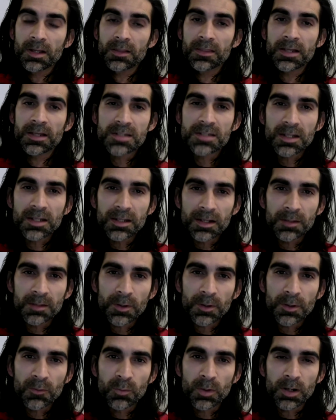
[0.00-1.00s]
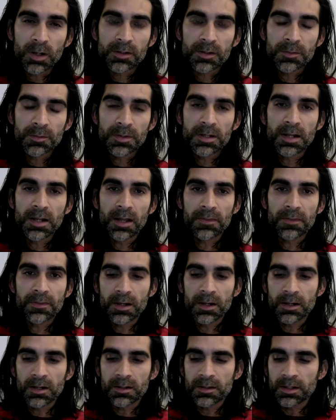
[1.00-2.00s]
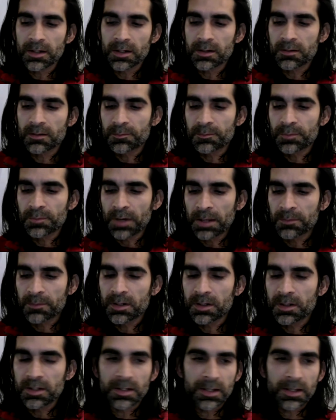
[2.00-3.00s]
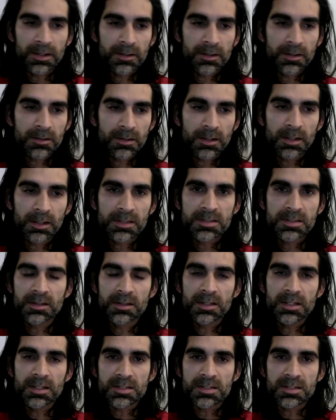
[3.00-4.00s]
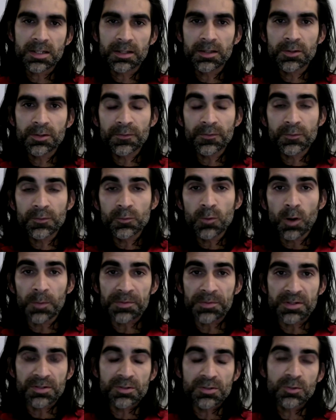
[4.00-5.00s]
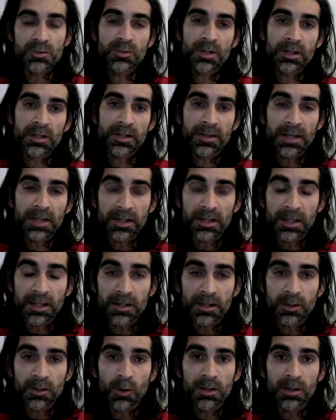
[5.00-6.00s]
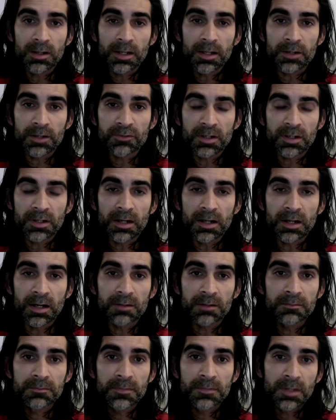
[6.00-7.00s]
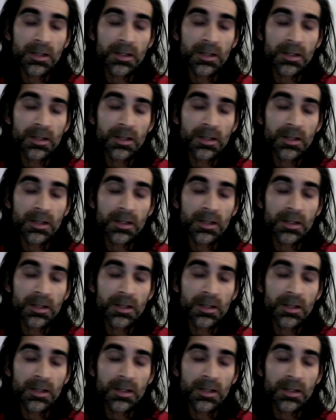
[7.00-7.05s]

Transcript: there's a little bit of work to be done there. They're primarily, like Cynthia said, you have two options. You can get an all-electric car,